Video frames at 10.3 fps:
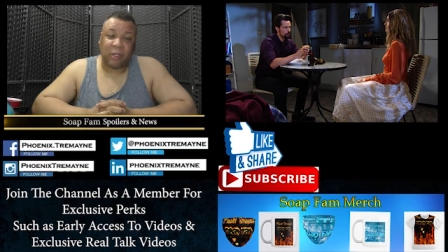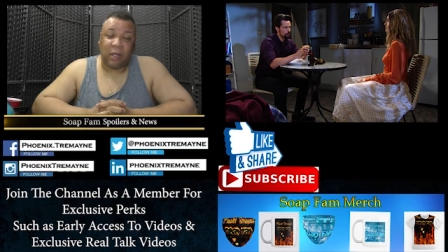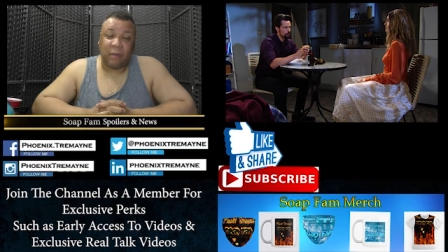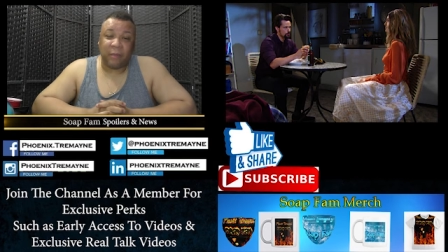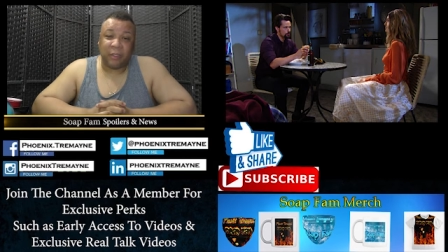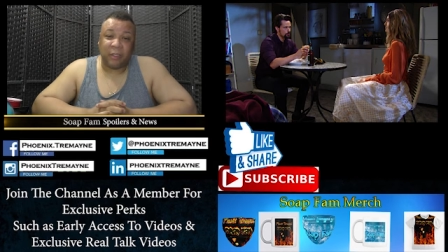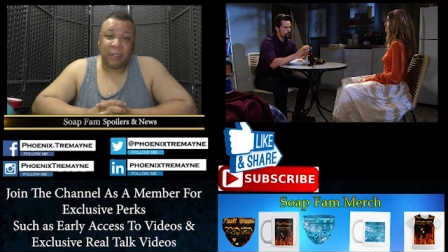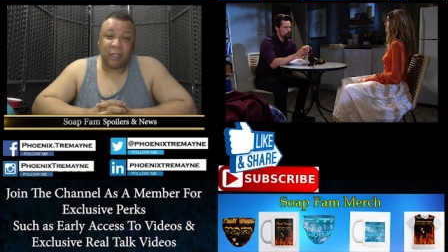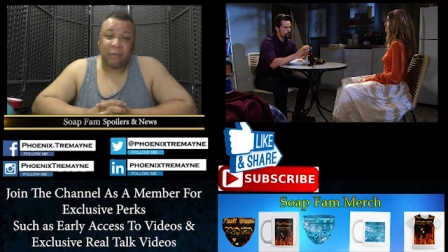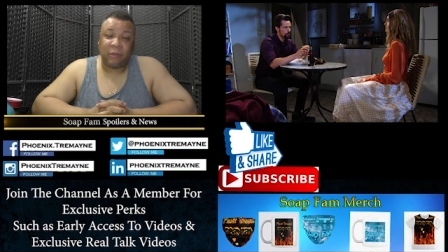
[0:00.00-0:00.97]
Thomas
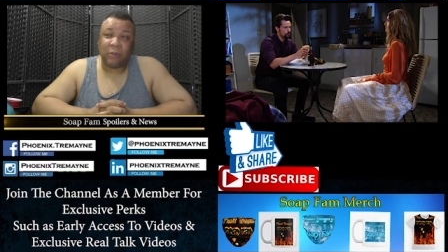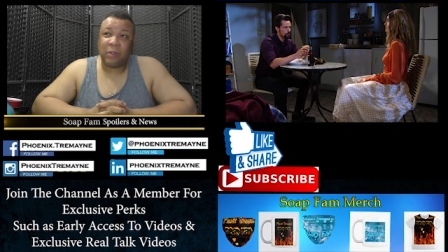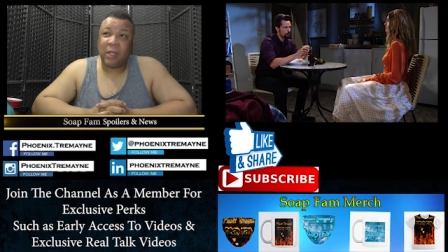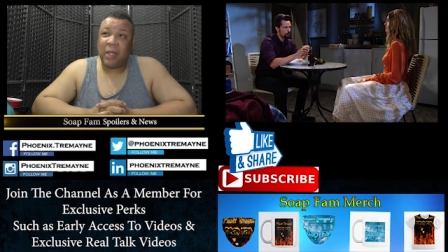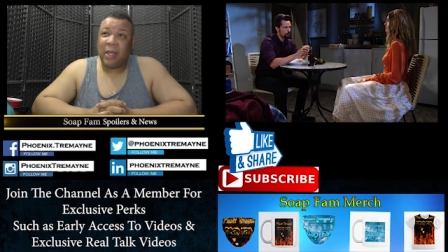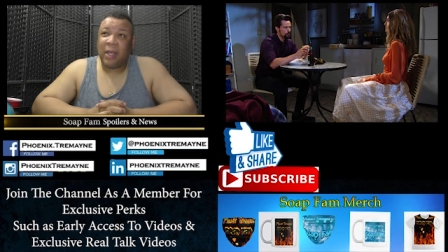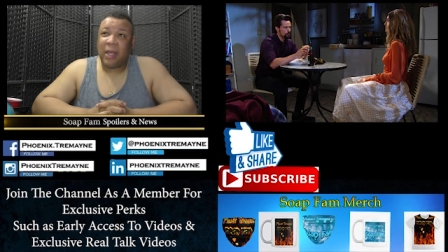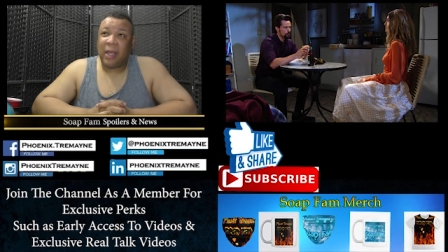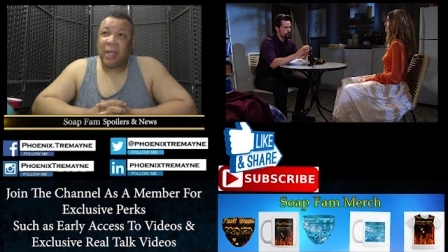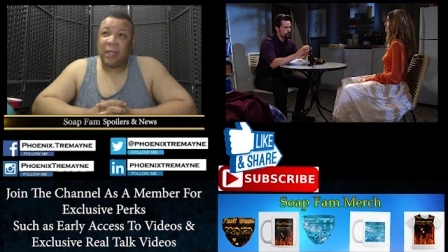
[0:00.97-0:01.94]
is evil
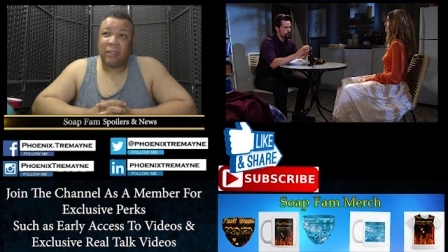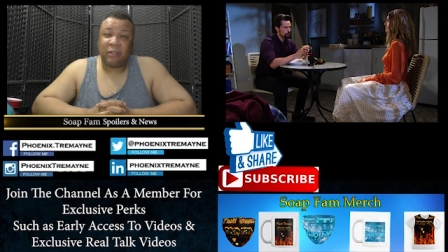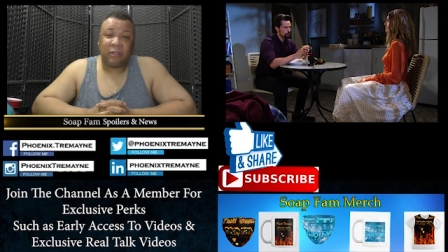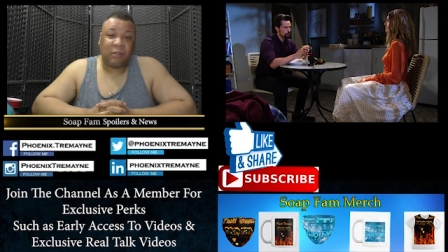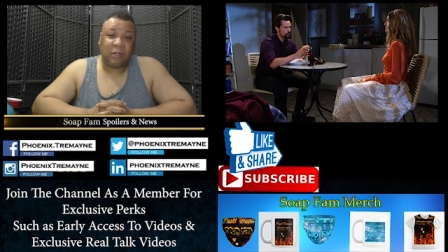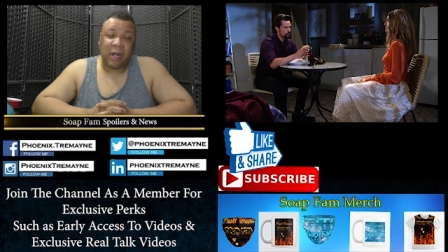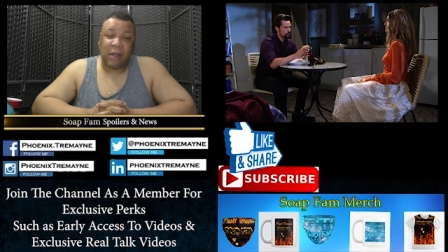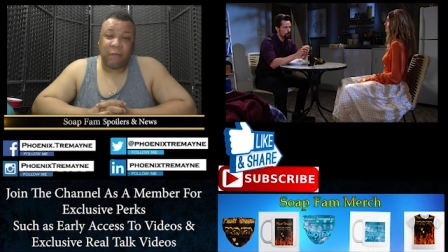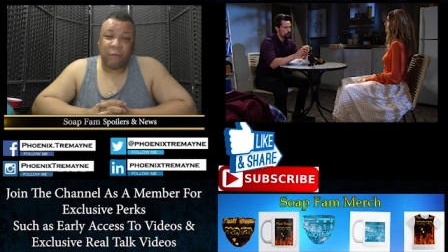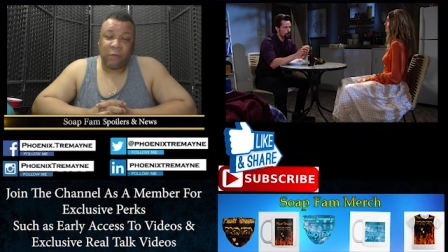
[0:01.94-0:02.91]
and he's just looking
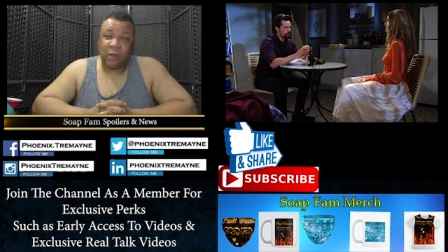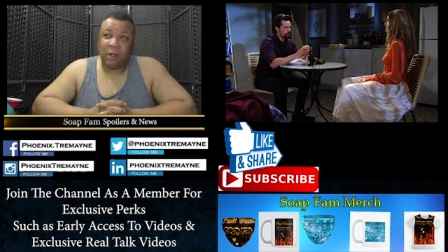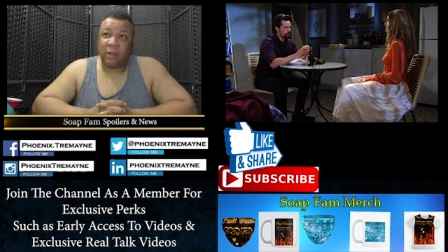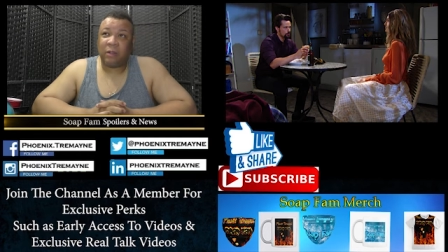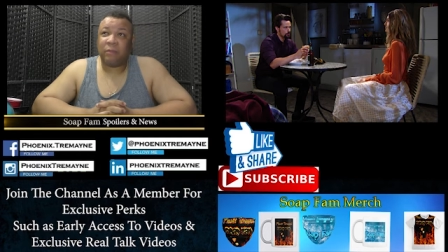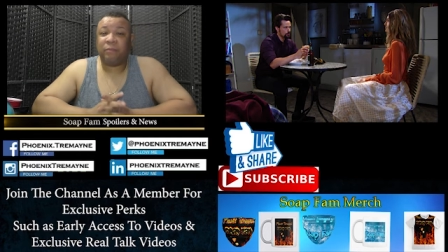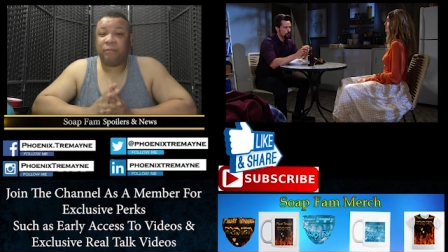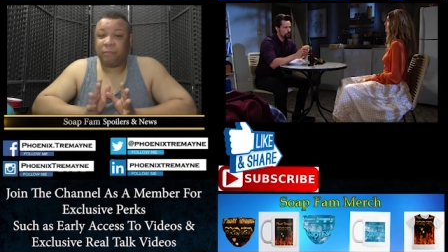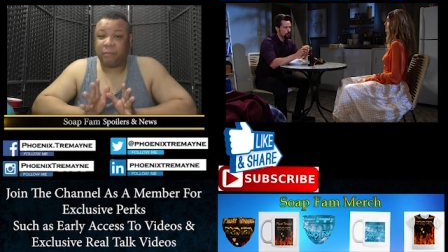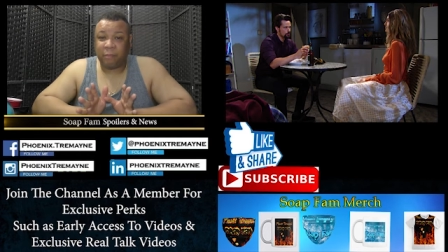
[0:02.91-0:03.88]
out for her,
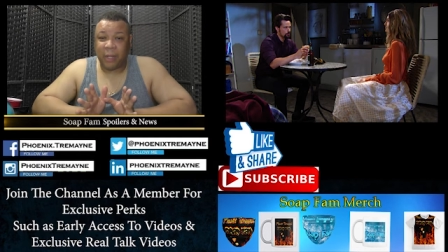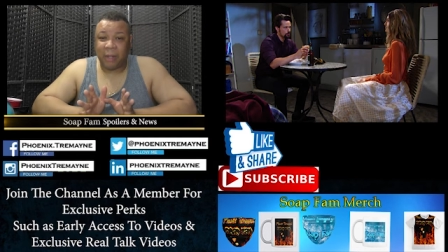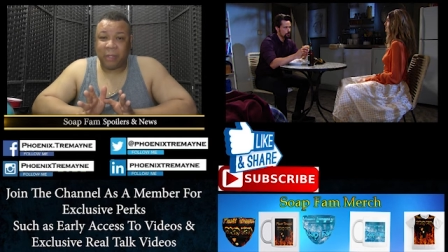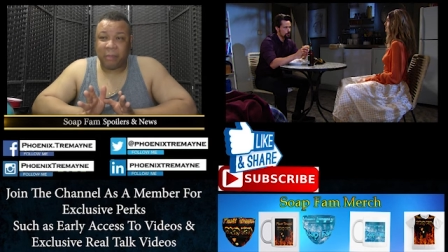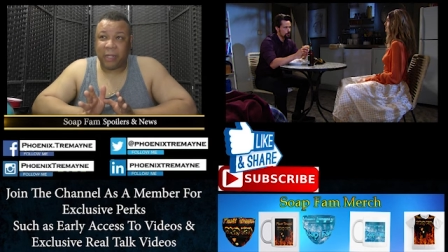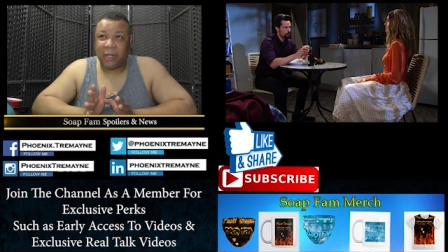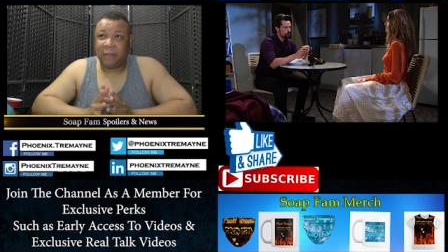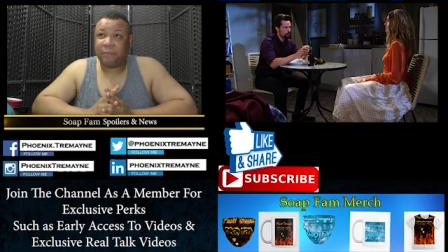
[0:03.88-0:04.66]
blah, blah, blah.